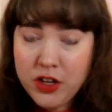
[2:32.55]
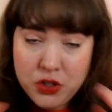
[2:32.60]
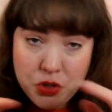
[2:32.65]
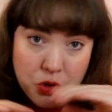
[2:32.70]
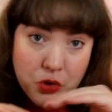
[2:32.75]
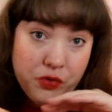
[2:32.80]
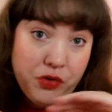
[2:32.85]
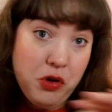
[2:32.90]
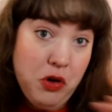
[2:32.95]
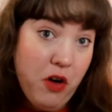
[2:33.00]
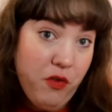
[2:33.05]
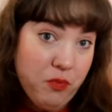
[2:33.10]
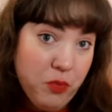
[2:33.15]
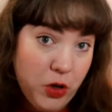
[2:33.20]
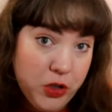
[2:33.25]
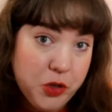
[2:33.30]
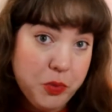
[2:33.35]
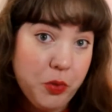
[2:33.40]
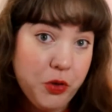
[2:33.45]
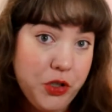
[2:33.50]
So if you have
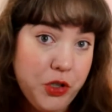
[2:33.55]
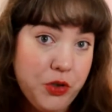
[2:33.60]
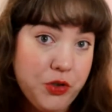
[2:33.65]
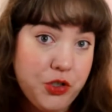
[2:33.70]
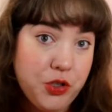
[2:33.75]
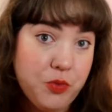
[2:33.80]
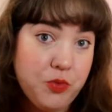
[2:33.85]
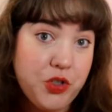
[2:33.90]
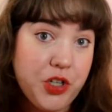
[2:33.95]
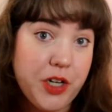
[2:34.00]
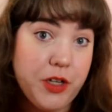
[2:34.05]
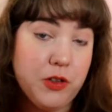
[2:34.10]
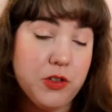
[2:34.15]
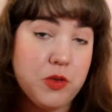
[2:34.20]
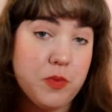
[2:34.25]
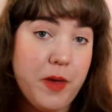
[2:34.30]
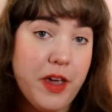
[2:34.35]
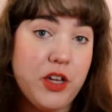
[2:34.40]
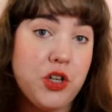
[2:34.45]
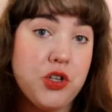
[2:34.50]
multiple YouTube
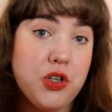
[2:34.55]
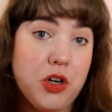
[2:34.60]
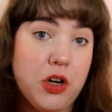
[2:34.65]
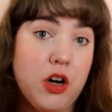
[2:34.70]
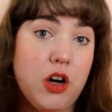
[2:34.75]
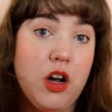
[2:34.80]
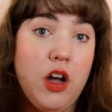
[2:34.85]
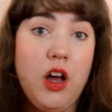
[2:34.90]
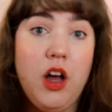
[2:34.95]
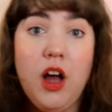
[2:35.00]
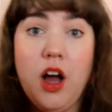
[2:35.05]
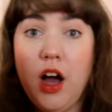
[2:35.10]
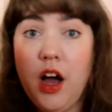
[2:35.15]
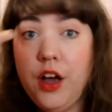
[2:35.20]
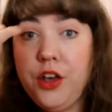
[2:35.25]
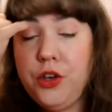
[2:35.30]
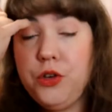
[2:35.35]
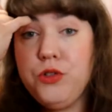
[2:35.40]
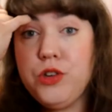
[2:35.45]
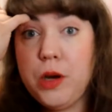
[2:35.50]
channels, make sure
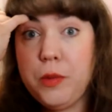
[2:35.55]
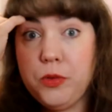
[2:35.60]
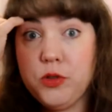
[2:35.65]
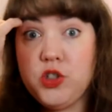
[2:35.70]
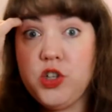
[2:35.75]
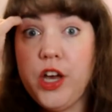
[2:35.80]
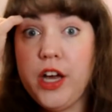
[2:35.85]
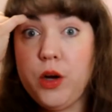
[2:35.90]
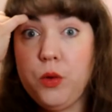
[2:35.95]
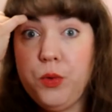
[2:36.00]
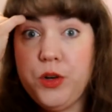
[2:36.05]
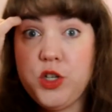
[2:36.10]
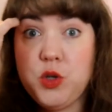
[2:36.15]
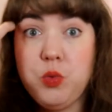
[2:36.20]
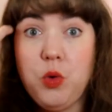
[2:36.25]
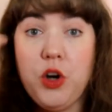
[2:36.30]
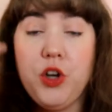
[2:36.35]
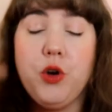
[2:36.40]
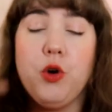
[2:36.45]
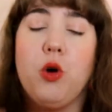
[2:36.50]
you double check
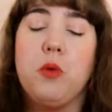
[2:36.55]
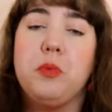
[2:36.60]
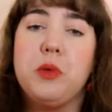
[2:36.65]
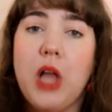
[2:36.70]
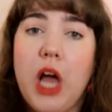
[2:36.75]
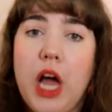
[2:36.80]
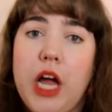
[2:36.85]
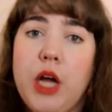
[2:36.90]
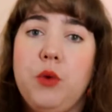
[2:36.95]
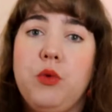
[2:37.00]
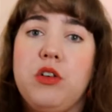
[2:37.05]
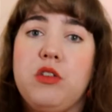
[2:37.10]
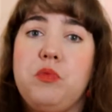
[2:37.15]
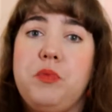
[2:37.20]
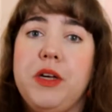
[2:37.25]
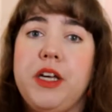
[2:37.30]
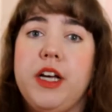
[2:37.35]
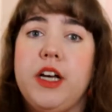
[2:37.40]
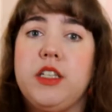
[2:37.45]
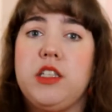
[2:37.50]
which one you're applying with,
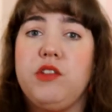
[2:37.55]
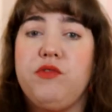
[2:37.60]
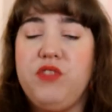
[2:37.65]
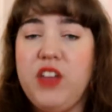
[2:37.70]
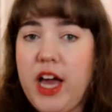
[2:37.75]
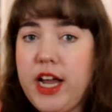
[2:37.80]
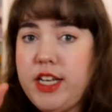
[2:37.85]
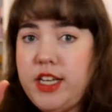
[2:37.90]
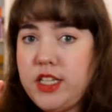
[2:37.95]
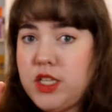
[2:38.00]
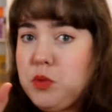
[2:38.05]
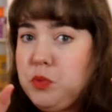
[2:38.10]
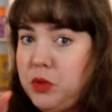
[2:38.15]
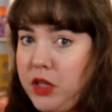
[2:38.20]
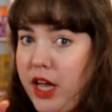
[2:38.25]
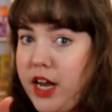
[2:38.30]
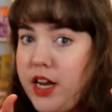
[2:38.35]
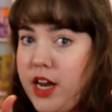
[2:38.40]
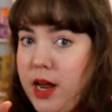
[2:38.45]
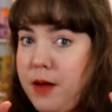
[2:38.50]
because if that
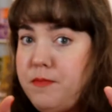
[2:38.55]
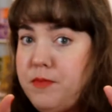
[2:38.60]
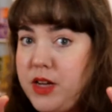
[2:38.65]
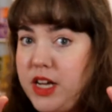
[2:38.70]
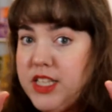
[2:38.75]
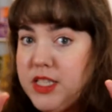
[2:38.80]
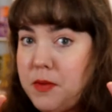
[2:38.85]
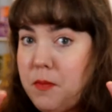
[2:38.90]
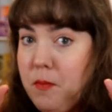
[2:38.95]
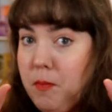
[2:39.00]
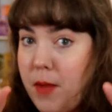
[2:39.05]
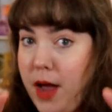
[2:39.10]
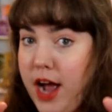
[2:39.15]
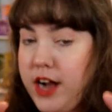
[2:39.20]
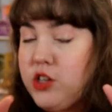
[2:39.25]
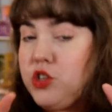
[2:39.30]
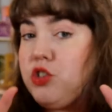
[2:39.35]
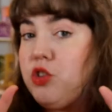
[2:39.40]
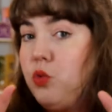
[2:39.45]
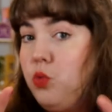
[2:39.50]
display name doesn't
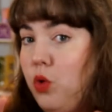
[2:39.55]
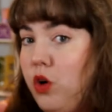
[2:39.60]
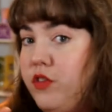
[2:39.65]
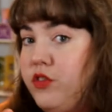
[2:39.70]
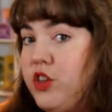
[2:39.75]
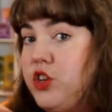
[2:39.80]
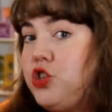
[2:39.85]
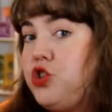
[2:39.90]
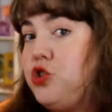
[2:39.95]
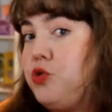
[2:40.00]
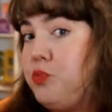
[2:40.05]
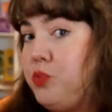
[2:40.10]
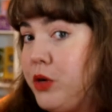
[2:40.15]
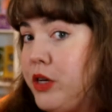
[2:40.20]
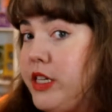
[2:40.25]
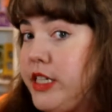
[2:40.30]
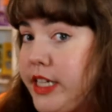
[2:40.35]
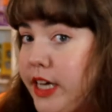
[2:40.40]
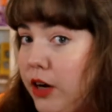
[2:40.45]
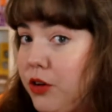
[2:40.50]
match the one that you
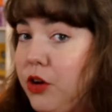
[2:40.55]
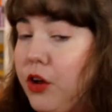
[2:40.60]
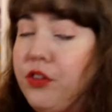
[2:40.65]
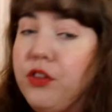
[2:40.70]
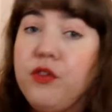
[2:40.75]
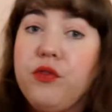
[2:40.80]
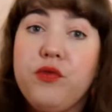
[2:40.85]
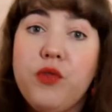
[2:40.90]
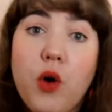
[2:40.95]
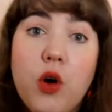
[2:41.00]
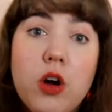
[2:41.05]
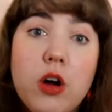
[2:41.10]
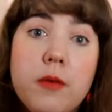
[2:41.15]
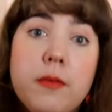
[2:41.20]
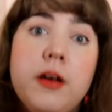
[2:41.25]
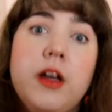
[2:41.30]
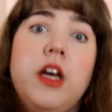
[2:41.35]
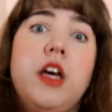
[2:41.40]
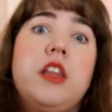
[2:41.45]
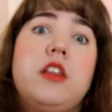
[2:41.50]
put down on the
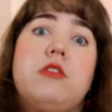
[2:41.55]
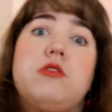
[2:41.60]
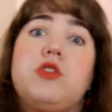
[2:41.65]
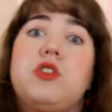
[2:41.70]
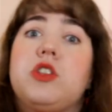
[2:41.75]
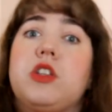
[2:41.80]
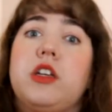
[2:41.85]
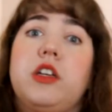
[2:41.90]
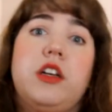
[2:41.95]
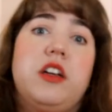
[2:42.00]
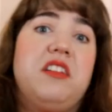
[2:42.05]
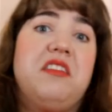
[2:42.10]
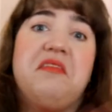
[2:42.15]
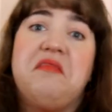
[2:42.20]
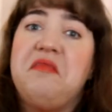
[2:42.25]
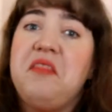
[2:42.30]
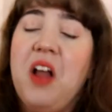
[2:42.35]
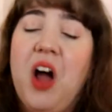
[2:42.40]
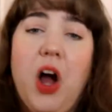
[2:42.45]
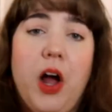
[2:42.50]
form, they're just gonna
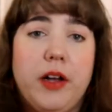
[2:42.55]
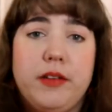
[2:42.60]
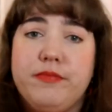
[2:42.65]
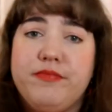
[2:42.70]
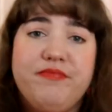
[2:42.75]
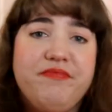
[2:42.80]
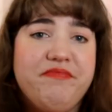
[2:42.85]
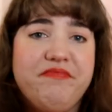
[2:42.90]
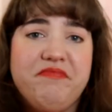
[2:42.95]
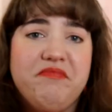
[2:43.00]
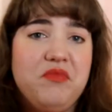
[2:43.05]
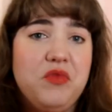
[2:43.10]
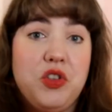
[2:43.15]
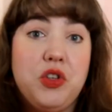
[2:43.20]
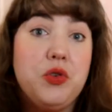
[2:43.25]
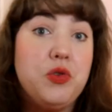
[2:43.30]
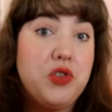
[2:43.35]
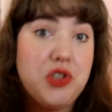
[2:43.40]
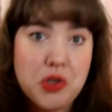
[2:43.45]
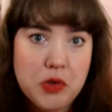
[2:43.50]
not
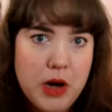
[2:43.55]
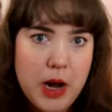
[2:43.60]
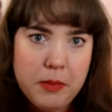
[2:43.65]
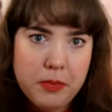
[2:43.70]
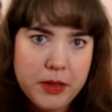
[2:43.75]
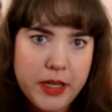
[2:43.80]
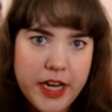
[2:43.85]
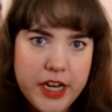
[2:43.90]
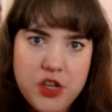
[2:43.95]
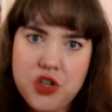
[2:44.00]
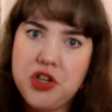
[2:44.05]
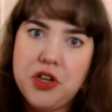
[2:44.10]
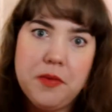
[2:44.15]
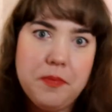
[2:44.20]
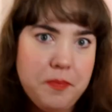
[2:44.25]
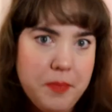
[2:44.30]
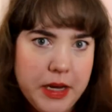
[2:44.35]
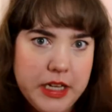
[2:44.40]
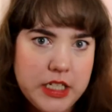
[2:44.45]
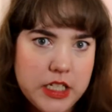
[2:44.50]
use your
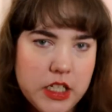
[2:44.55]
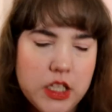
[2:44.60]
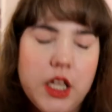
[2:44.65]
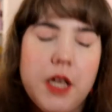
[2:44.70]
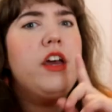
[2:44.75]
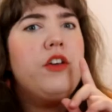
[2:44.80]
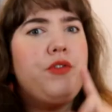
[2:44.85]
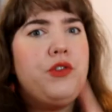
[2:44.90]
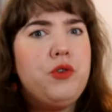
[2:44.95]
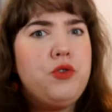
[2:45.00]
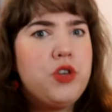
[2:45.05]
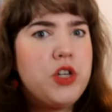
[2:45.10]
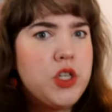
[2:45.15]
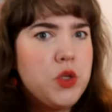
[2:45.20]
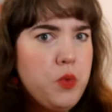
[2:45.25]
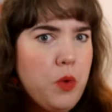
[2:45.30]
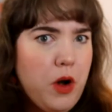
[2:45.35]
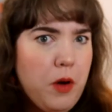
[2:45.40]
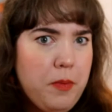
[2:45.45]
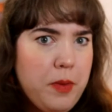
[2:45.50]
application, basically. If you
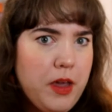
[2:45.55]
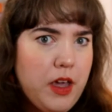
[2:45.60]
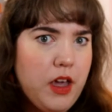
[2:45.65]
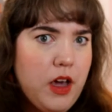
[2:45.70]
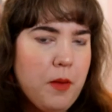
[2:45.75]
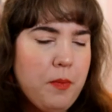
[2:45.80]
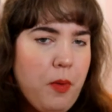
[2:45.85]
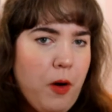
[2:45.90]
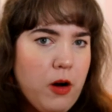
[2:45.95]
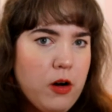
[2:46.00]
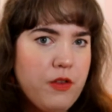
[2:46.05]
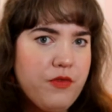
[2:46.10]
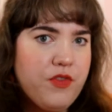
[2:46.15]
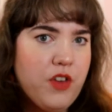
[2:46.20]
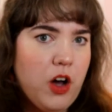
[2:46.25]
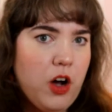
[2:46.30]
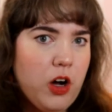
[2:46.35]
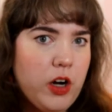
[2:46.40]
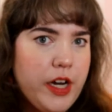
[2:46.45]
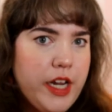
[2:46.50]
just want to be a part of
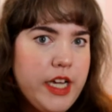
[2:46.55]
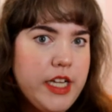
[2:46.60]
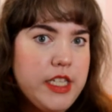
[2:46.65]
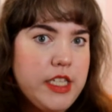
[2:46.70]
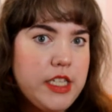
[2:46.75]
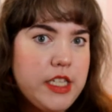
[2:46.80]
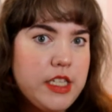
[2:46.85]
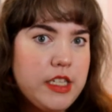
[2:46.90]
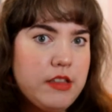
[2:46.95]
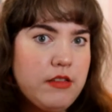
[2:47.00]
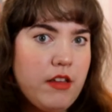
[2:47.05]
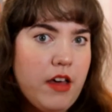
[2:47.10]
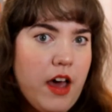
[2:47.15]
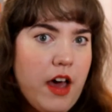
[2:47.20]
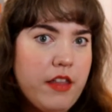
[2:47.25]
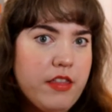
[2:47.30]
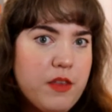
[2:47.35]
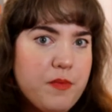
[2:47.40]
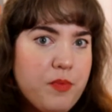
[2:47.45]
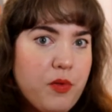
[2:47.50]
the audience
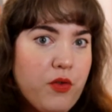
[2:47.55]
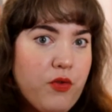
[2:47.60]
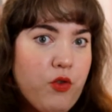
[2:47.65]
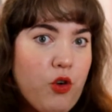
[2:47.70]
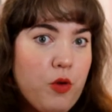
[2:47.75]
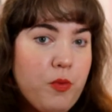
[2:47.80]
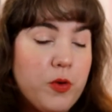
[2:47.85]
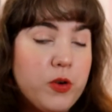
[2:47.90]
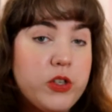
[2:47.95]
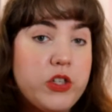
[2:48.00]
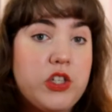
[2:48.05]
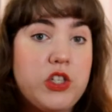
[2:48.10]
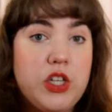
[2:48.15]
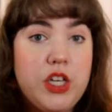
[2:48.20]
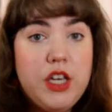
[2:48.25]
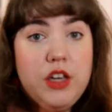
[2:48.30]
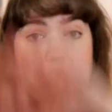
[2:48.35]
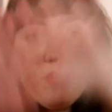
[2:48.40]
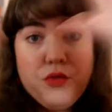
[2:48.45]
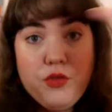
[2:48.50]
that the performers
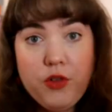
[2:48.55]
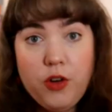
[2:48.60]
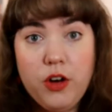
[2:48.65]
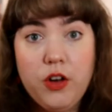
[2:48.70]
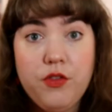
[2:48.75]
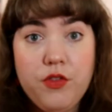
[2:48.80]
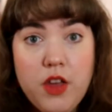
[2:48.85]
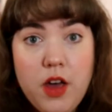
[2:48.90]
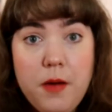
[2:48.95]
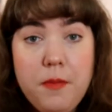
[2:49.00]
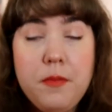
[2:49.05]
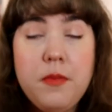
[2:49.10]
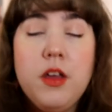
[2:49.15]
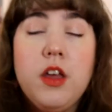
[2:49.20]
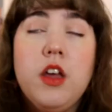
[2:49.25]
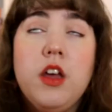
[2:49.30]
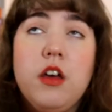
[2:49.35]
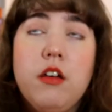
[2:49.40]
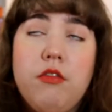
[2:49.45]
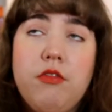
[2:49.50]
see in front of them,
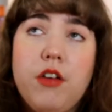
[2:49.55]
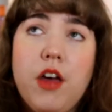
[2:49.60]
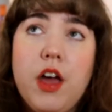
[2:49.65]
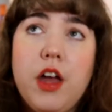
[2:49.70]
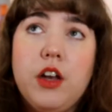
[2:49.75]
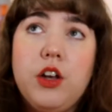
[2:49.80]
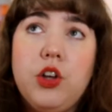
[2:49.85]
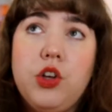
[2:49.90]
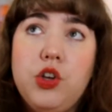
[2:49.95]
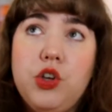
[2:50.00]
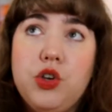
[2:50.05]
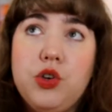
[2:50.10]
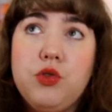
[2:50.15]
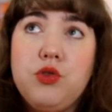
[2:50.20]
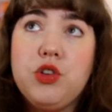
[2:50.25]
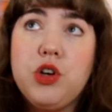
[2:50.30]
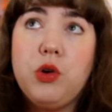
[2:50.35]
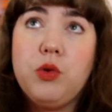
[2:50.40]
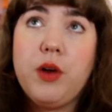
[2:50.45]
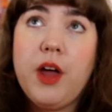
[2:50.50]
then
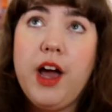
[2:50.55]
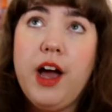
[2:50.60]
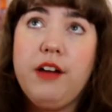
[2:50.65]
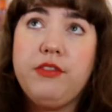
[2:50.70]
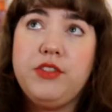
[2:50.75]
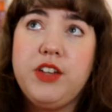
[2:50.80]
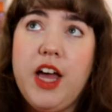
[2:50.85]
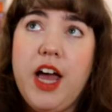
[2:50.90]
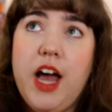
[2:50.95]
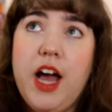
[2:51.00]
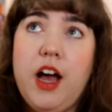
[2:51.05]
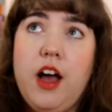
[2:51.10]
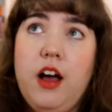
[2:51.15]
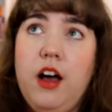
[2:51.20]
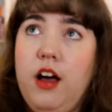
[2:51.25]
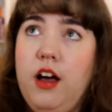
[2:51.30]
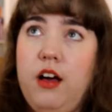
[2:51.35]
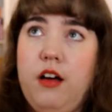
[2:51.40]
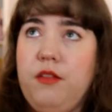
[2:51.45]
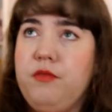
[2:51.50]
you don't have
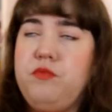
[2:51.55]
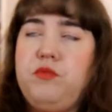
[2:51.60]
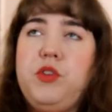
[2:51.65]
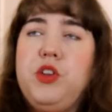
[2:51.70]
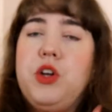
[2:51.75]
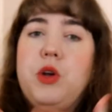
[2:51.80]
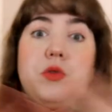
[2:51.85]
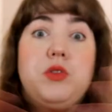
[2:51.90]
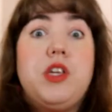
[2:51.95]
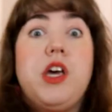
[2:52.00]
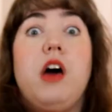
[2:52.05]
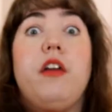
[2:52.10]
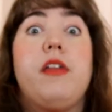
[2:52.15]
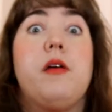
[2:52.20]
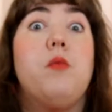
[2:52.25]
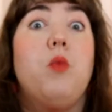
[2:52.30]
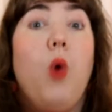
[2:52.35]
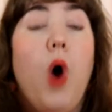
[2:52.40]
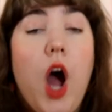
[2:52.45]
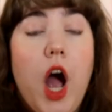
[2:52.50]
to you know, tell
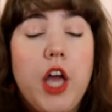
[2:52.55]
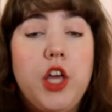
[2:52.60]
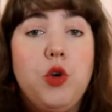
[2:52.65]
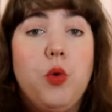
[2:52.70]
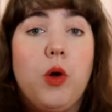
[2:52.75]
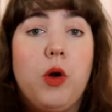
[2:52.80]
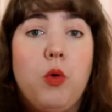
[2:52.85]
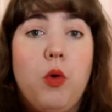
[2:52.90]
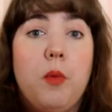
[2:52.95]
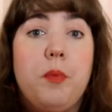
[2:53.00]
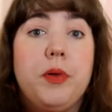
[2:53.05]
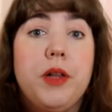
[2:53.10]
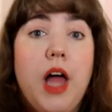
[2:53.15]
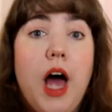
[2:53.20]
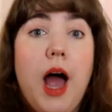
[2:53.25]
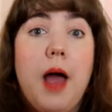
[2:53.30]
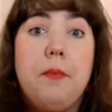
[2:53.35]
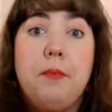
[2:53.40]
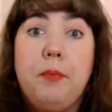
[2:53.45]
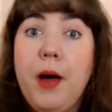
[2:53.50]
them why you want to
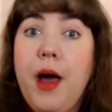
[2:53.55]
apply.